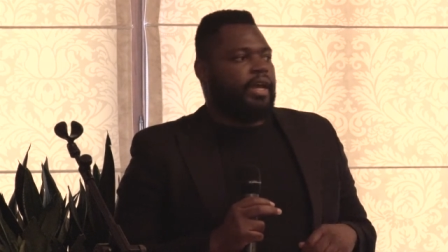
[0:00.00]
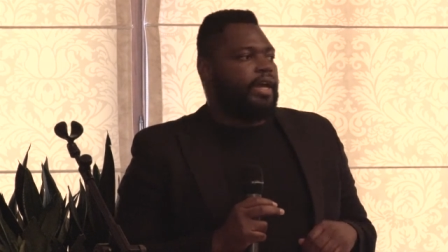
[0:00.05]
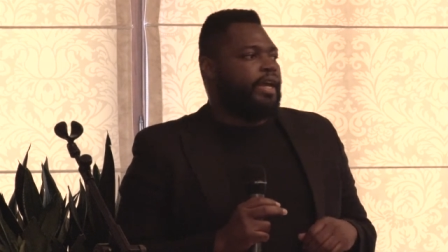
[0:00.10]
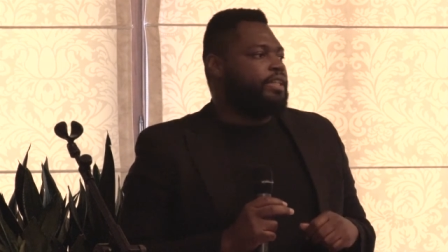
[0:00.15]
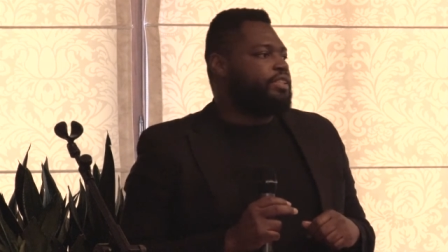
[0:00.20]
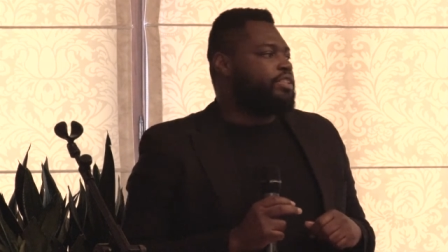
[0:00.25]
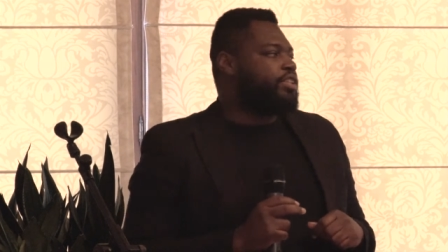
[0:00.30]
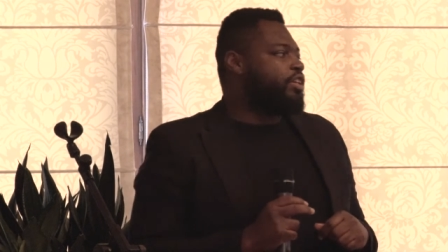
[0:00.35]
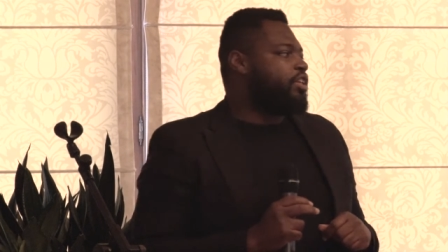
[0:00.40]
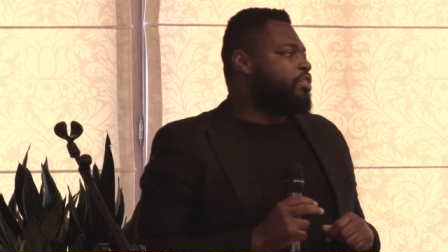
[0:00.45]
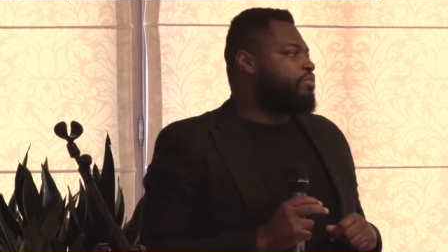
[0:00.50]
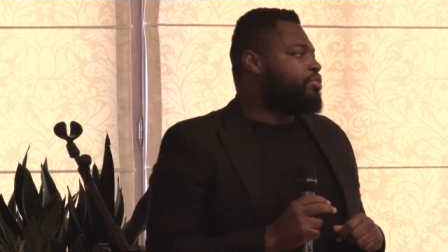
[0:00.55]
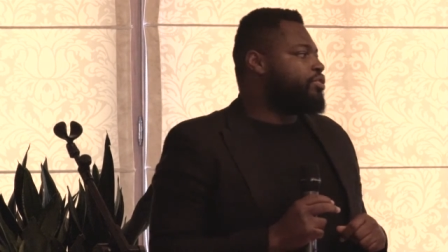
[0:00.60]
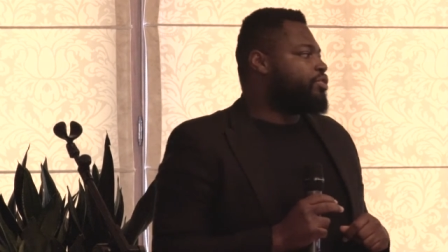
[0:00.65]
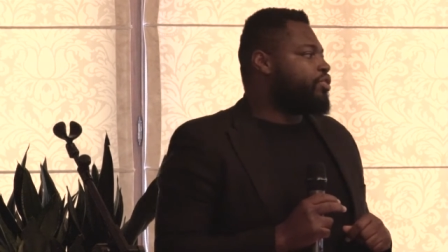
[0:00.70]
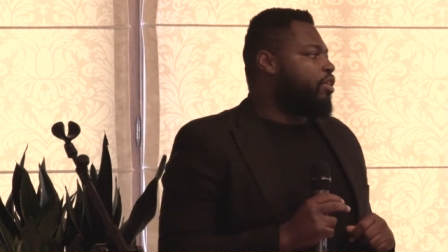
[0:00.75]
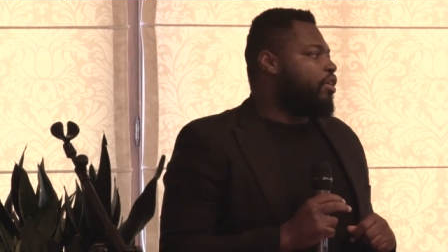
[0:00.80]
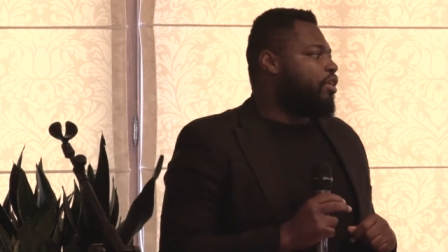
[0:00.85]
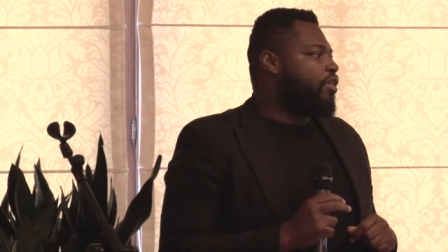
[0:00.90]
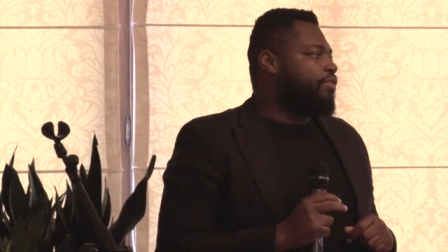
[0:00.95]
In
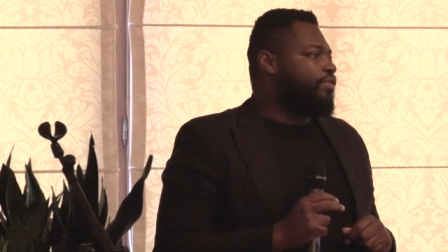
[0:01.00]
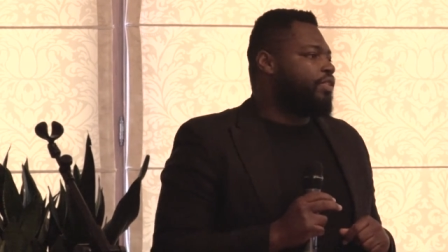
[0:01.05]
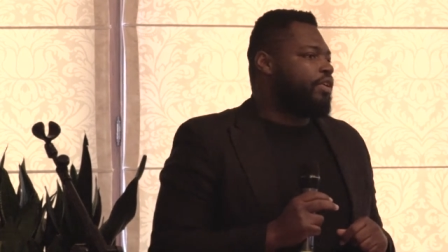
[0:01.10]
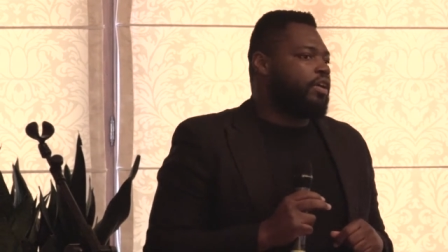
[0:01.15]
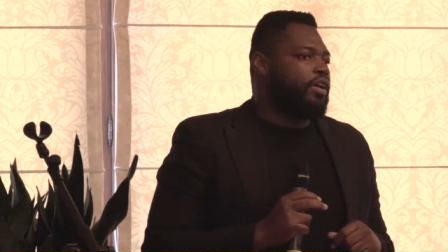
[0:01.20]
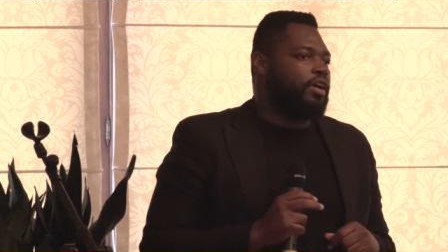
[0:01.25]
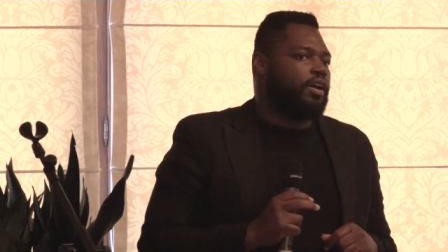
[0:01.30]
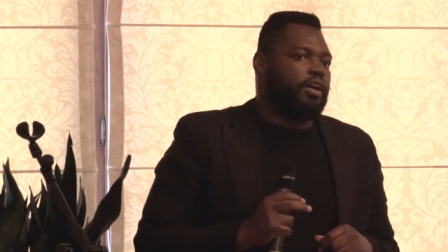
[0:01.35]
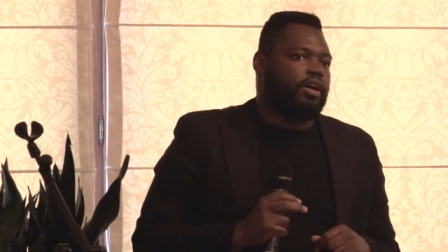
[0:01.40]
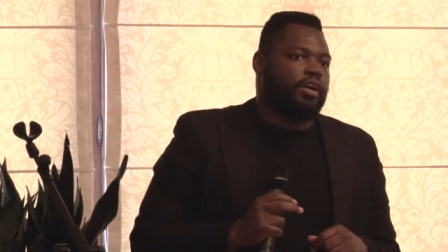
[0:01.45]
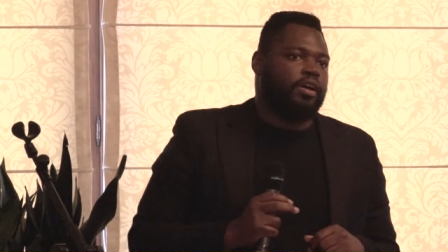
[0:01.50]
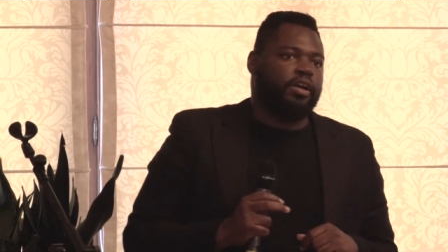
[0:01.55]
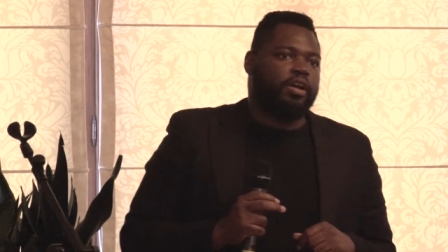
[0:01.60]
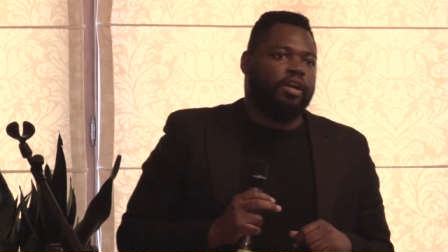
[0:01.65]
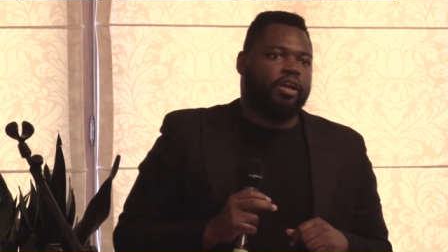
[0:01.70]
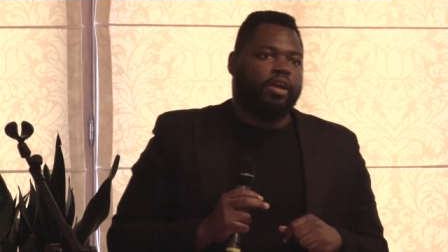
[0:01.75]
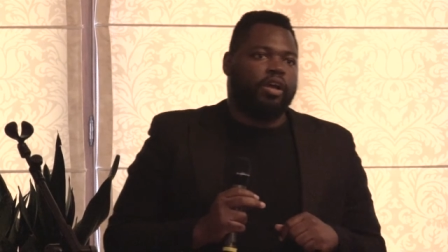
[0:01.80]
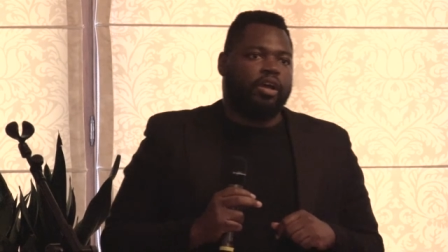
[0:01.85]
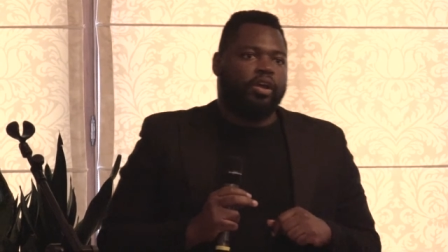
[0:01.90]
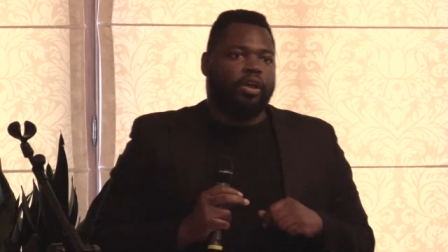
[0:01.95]
terms of her
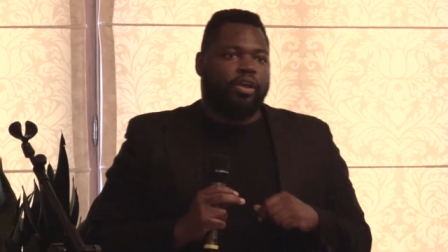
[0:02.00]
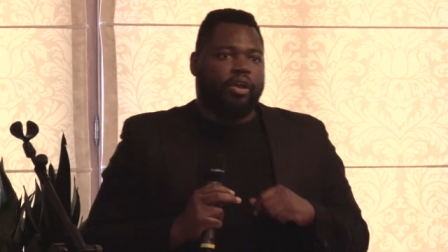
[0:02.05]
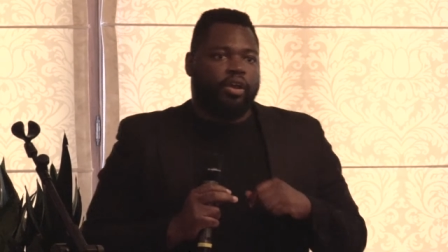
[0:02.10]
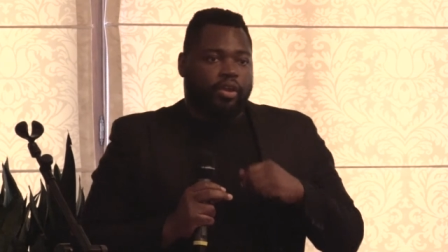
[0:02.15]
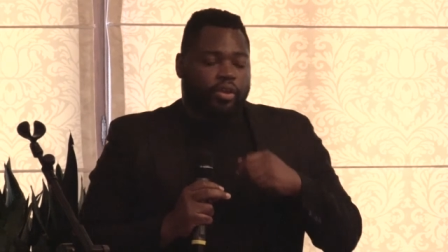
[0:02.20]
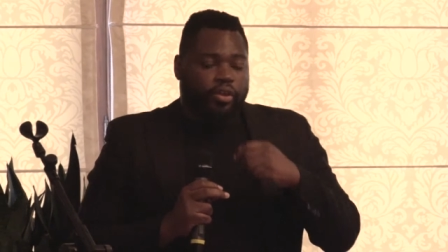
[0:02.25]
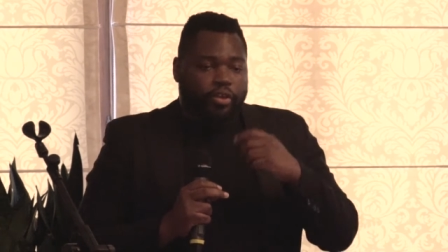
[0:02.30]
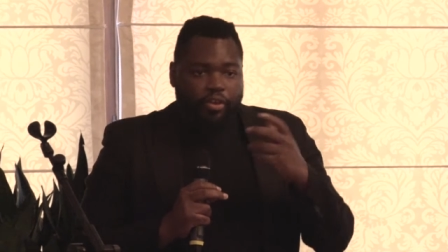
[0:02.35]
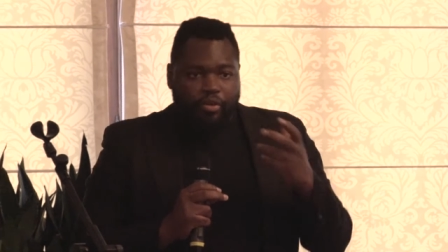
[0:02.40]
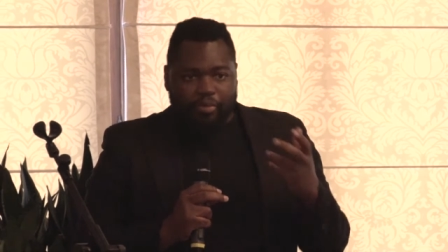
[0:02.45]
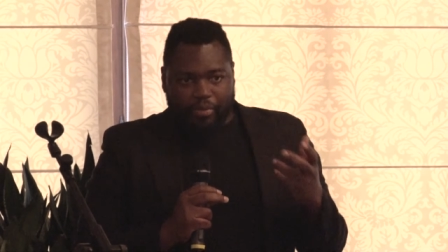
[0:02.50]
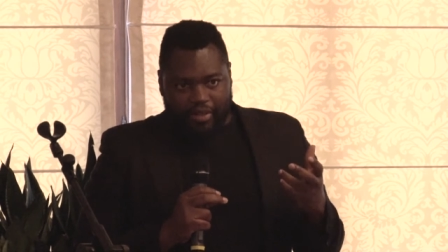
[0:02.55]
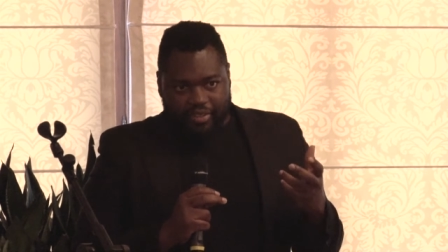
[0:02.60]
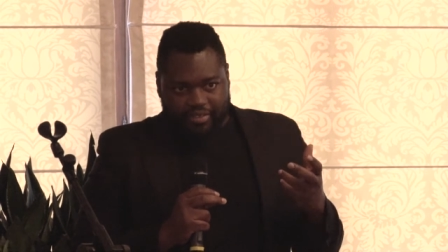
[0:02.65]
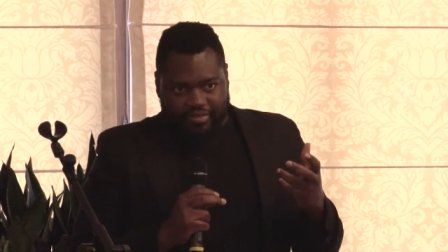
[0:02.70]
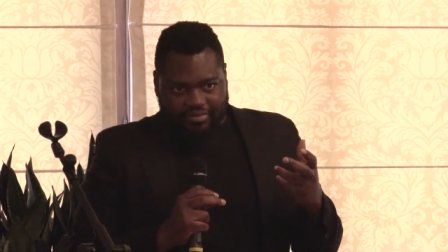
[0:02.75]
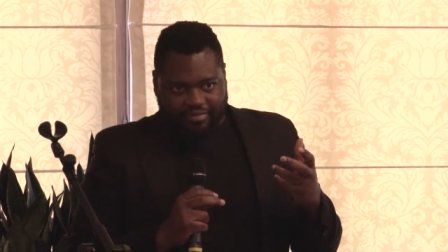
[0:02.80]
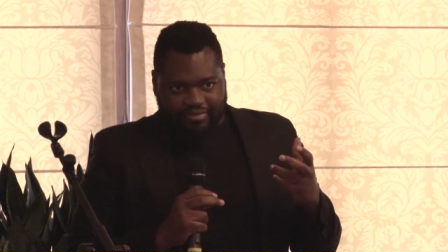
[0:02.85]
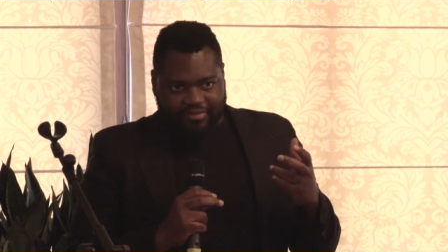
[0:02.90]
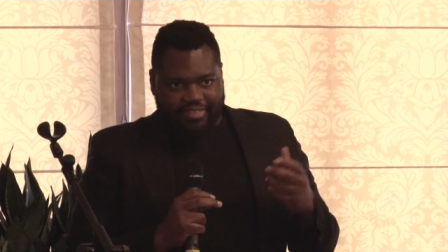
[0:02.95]

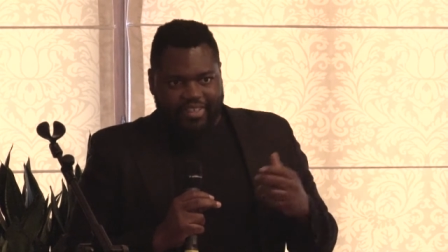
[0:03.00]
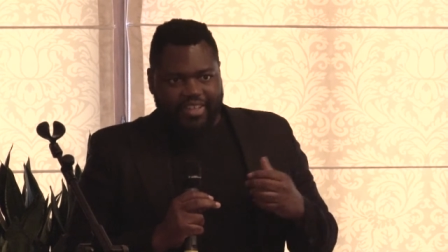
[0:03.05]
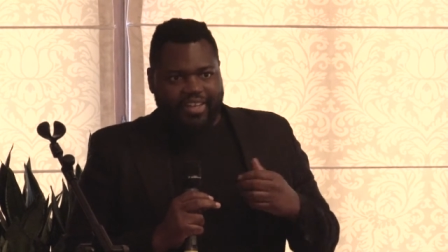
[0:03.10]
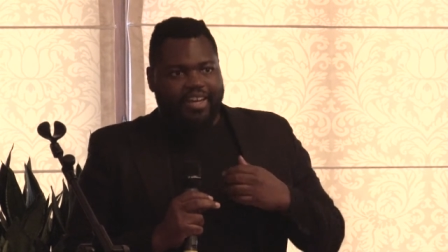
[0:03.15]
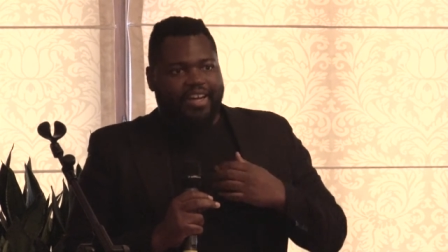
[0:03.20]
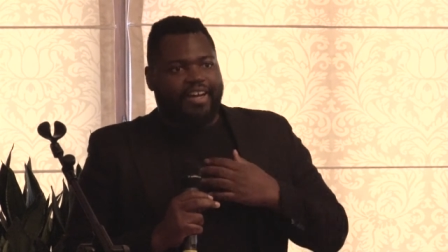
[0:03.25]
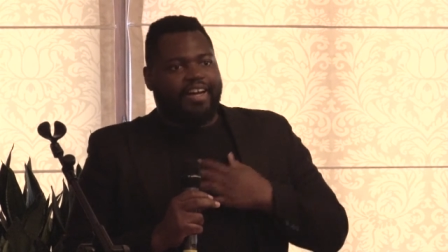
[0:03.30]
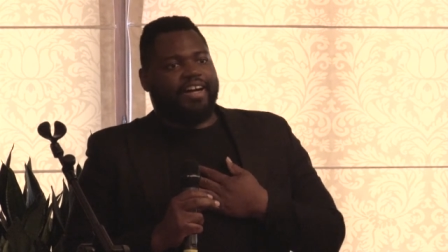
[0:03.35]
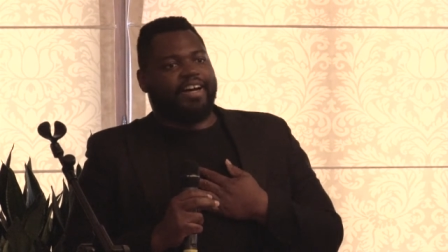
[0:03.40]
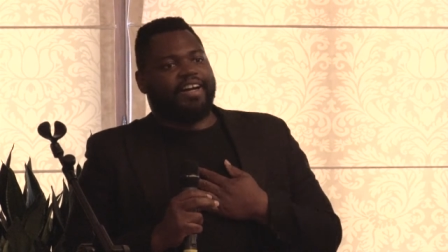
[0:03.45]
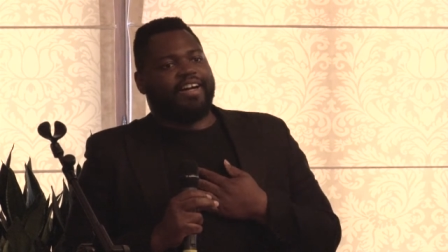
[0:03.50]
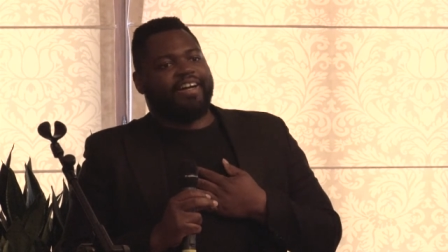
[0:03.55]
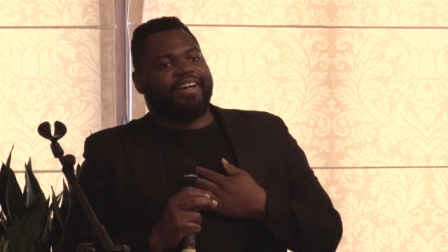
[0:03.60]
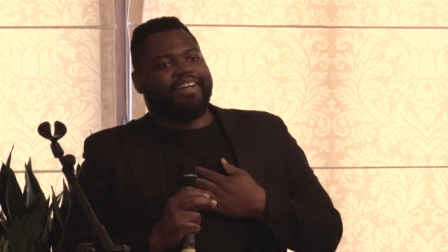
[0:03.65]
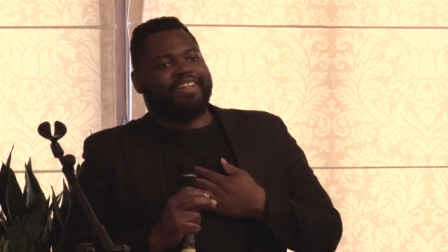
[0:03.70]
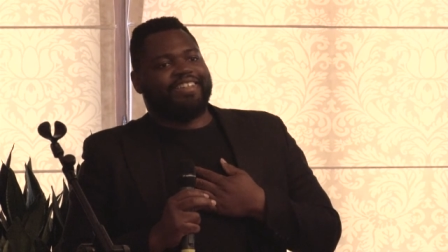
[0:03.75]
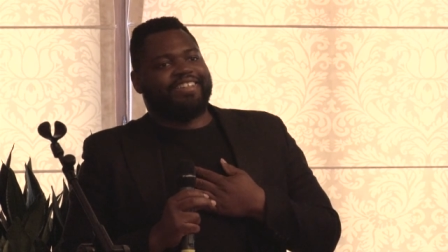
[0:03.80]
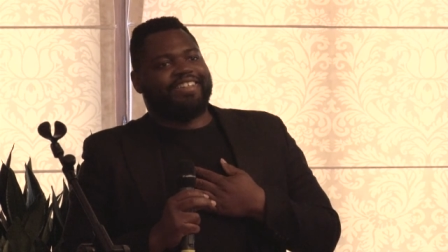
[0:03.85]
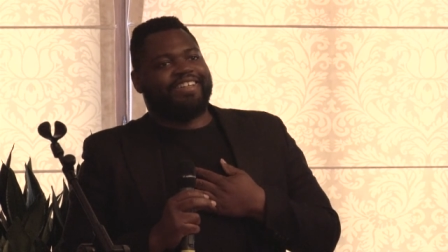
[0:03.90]
humor, uh,